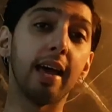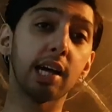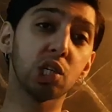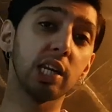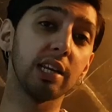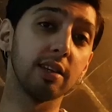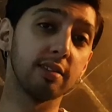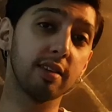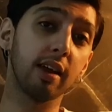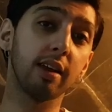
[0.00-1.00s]
actually
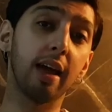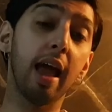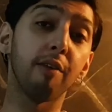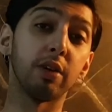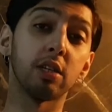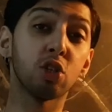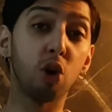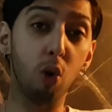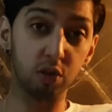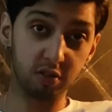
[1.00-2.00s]
decided to have a
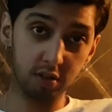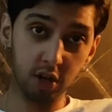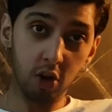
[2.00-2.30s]
toast